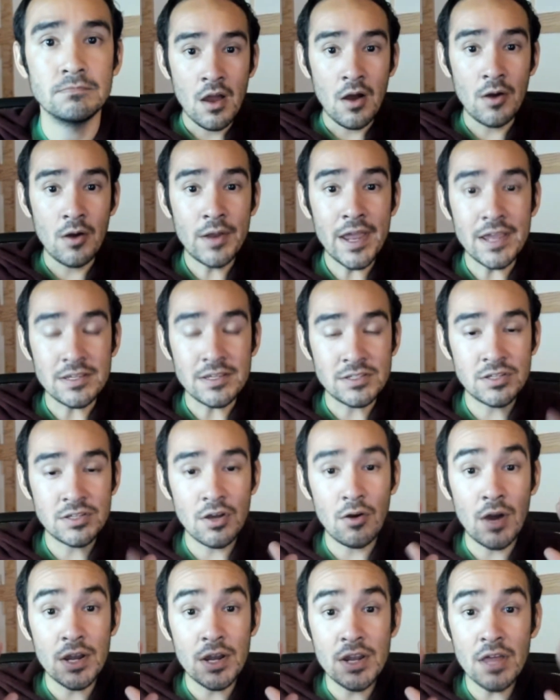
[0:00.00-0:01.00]
Okay,
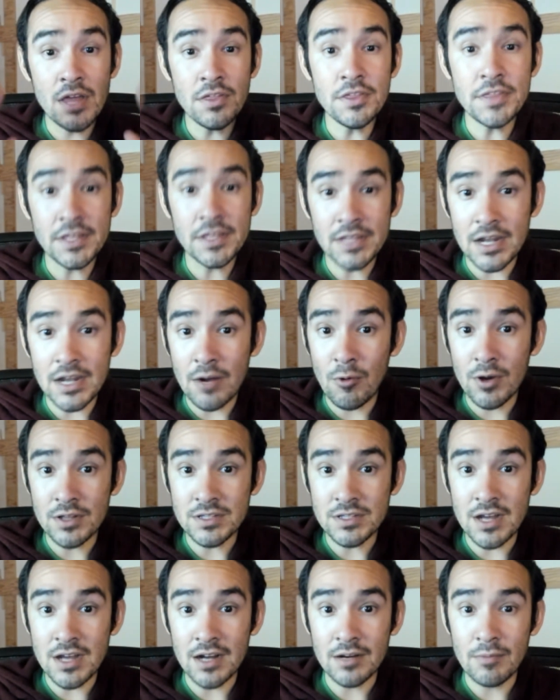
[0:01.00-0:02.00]
so another thing that I want
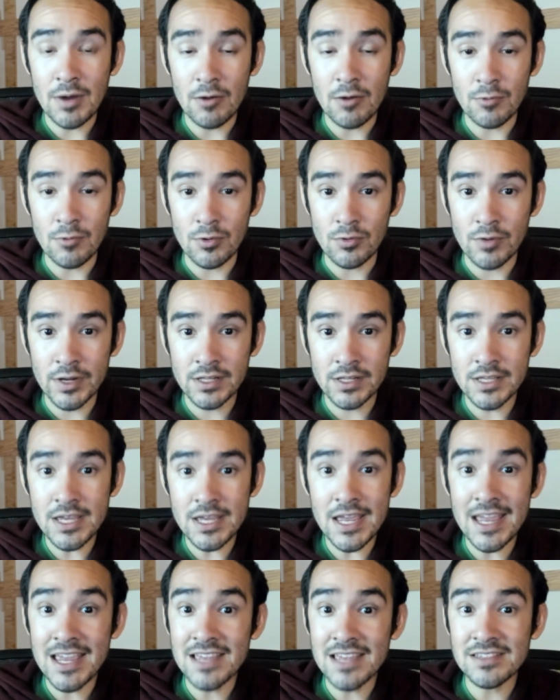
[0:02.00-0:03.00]
to talk about real quickly
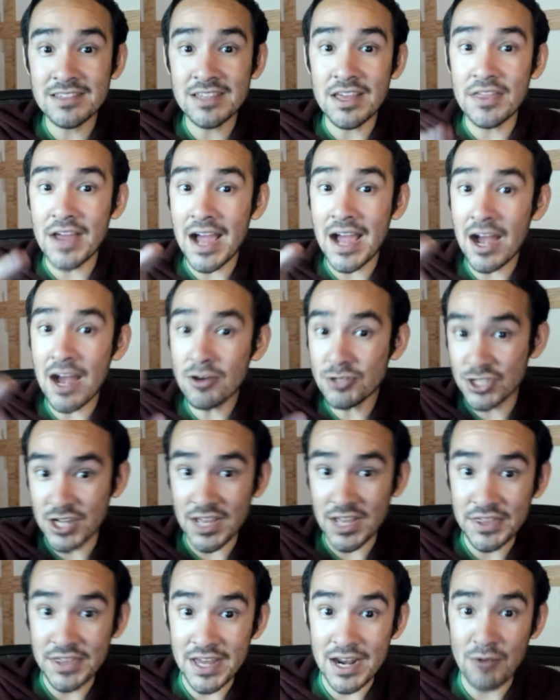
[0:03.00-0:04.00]
is the house
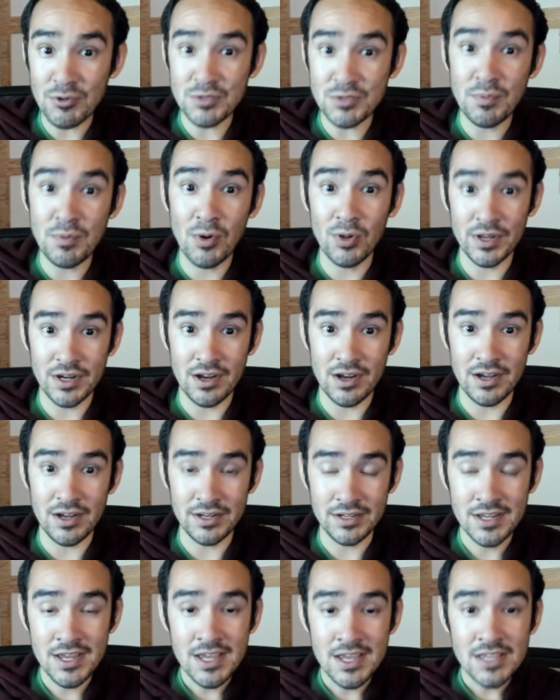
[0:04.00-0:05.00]
shot that I was bowling
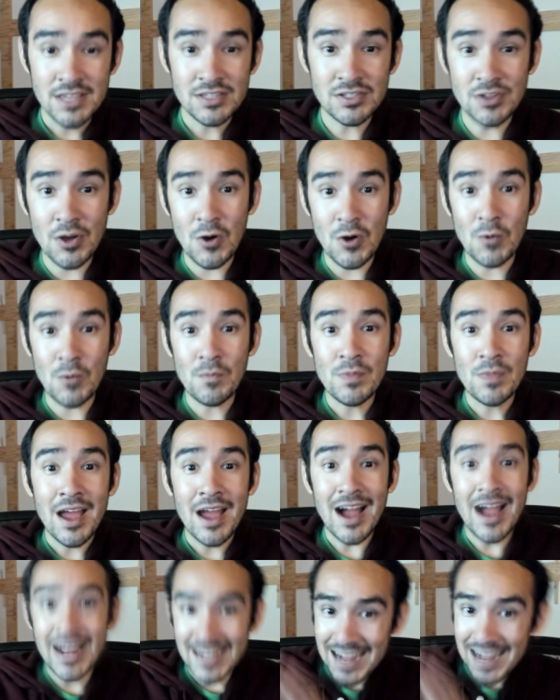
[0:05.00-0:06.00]
on. So
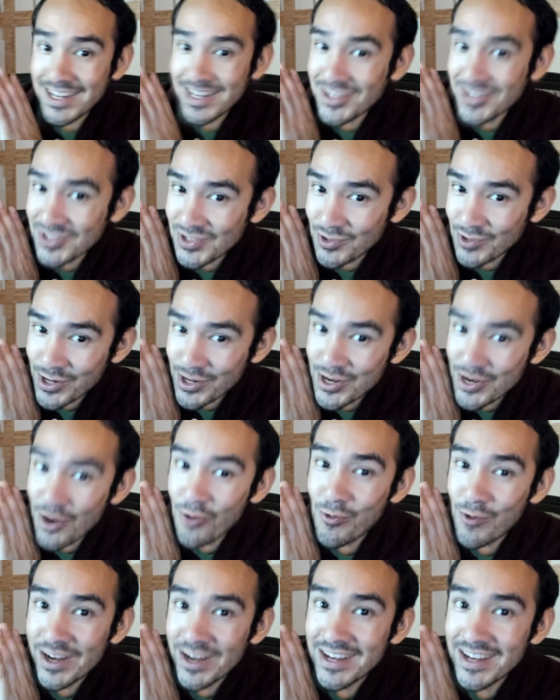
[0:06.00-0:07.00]
I kind of sort of know
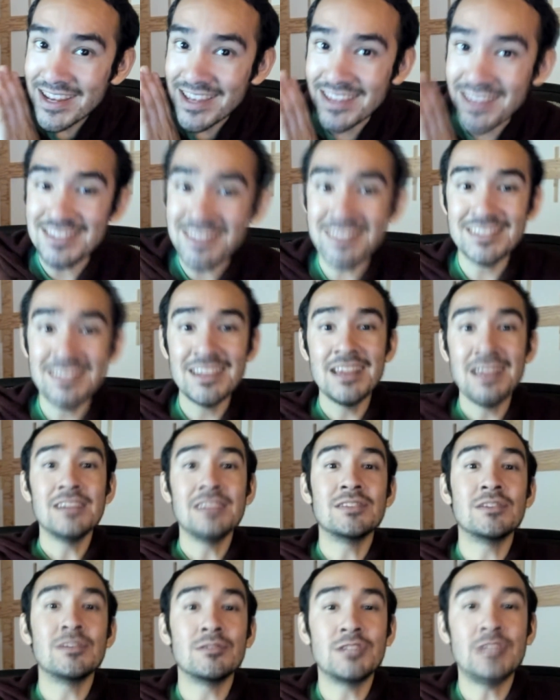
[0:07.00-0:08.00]
what it is.
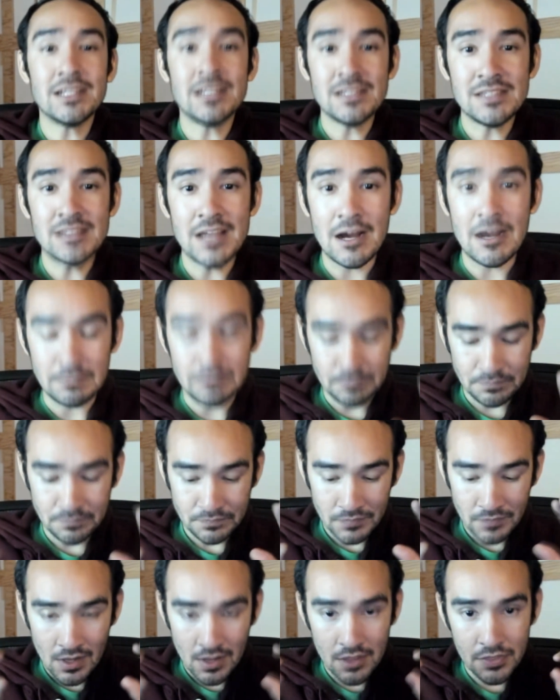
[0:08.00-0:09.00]
So check this out.
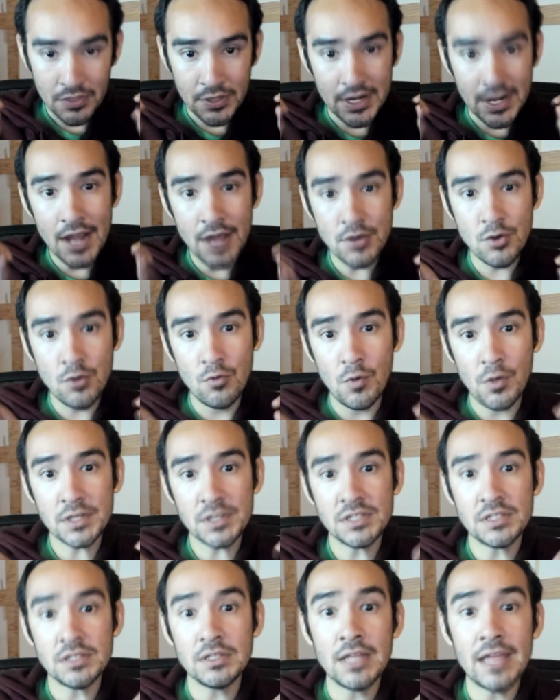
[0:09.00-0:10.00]
The guy who
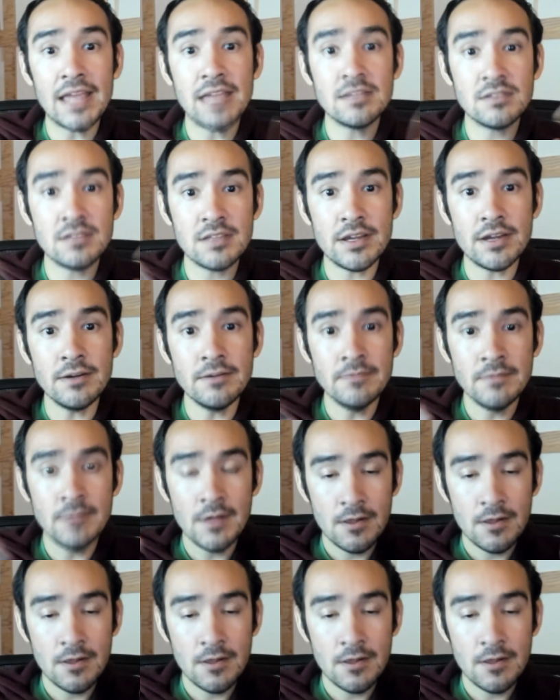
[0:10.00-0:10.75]
works the lanes there,